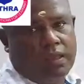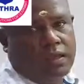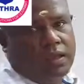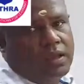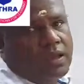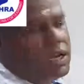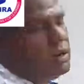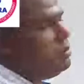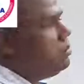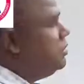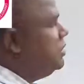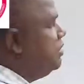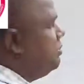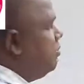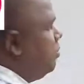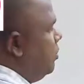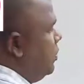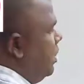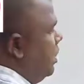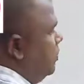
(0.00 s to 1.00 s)
Remember the
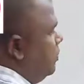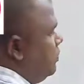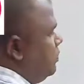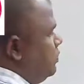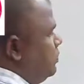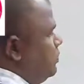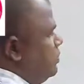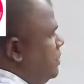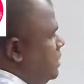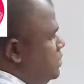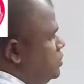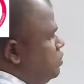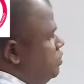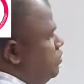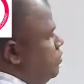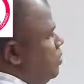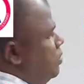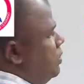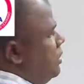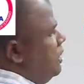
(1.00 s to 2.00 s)
formula, these two
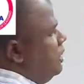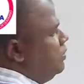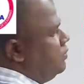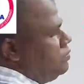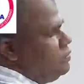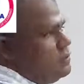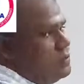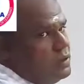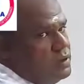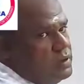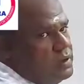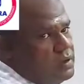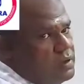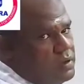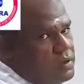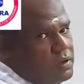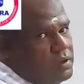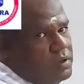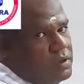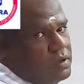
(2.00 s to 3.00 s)
formulae.
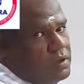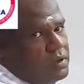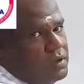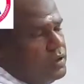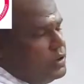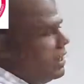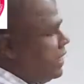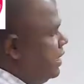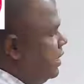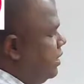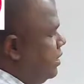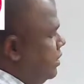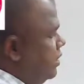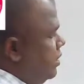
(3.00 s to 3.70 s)
Okay.